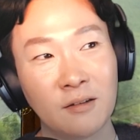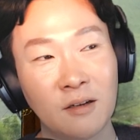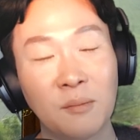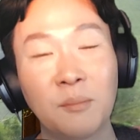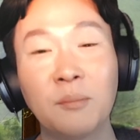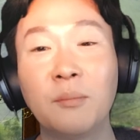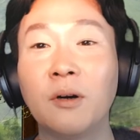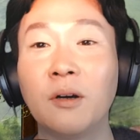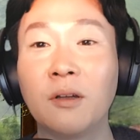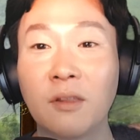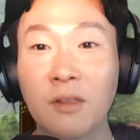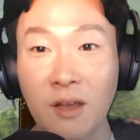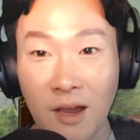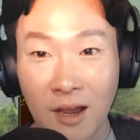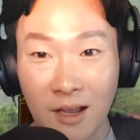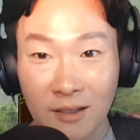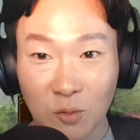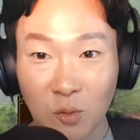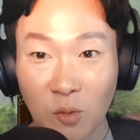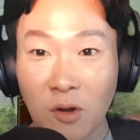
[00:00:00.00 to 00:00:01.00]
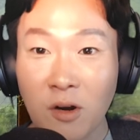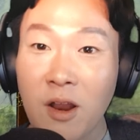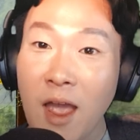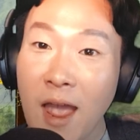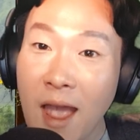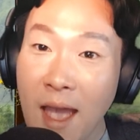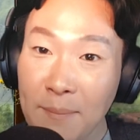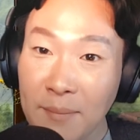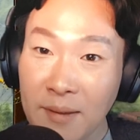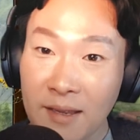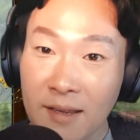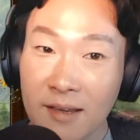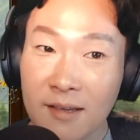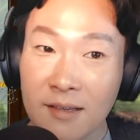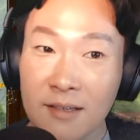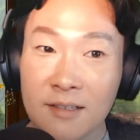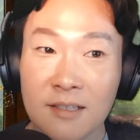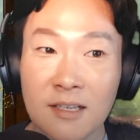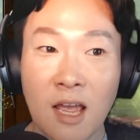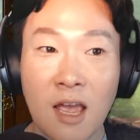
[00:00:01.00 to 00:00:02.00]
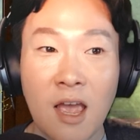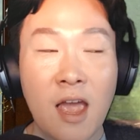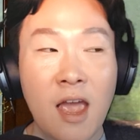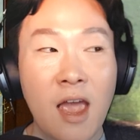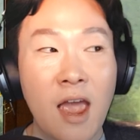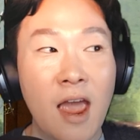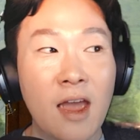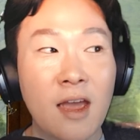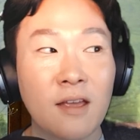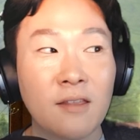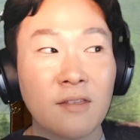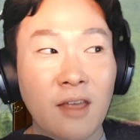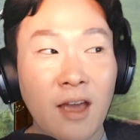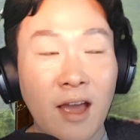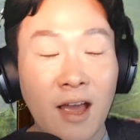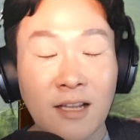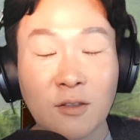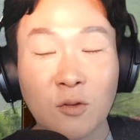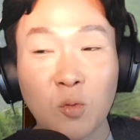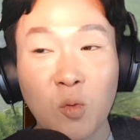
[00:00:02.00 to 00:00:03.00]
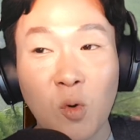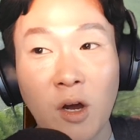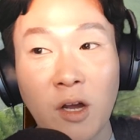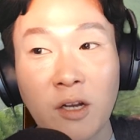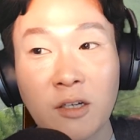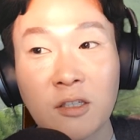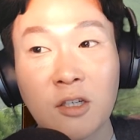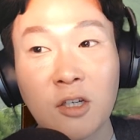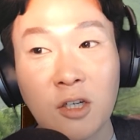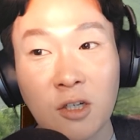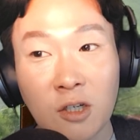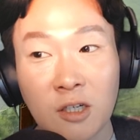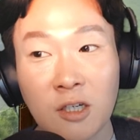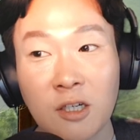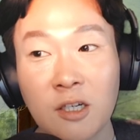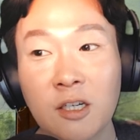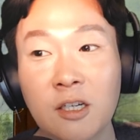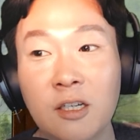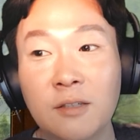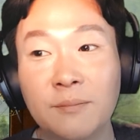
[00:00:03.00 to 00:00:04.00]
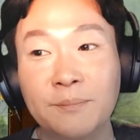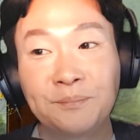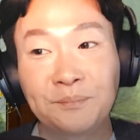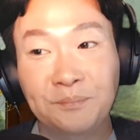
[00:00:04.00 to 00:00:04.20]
But that's what happens, and that's what could